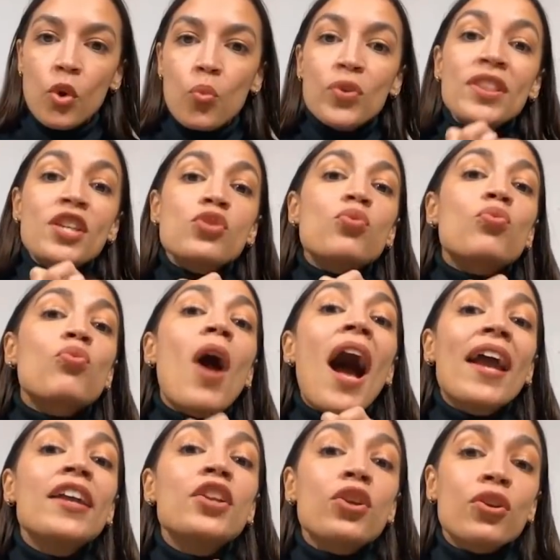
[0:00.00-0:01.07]
When these
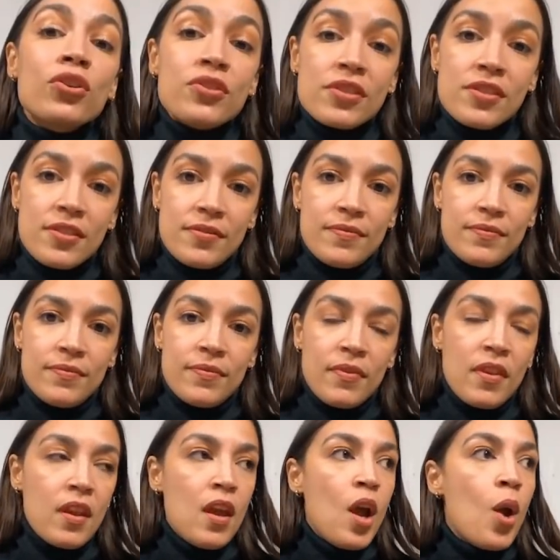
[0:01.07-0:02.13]
rioters
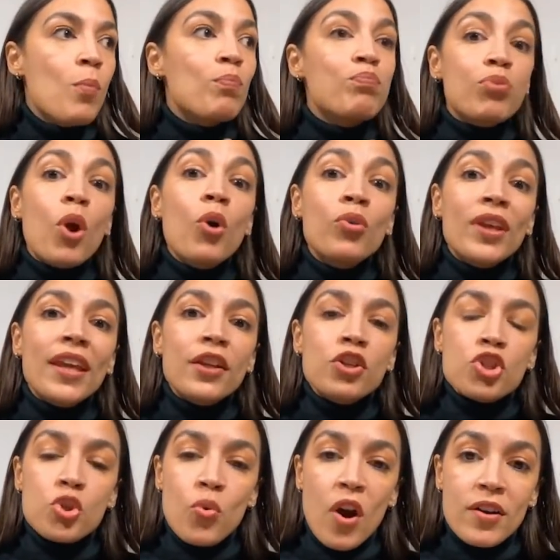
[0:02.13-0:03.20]
broke
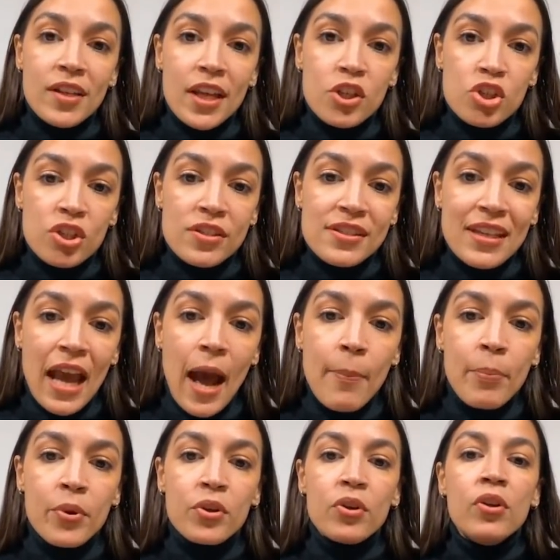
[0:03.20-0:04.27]
into our nation's
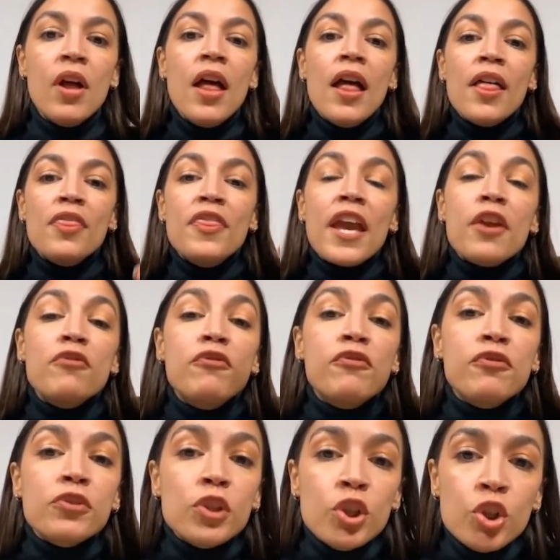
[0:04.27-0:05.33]
capital, they
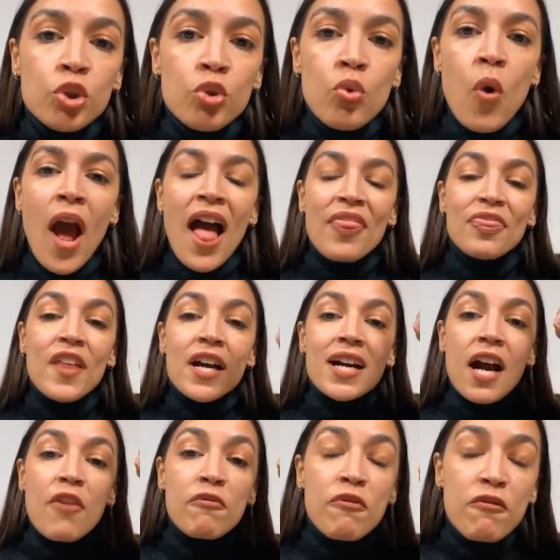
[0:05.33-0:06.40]
flew the
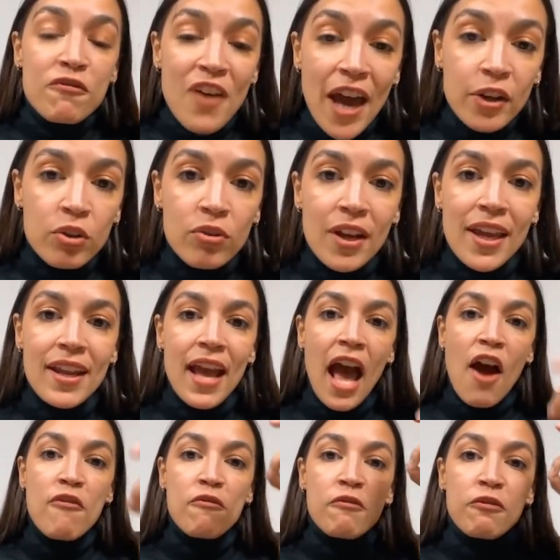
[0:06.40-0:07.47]
Confederate
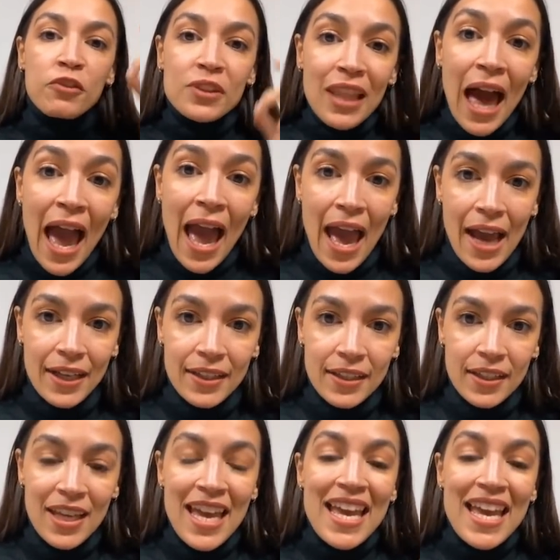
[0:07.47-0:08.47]
flag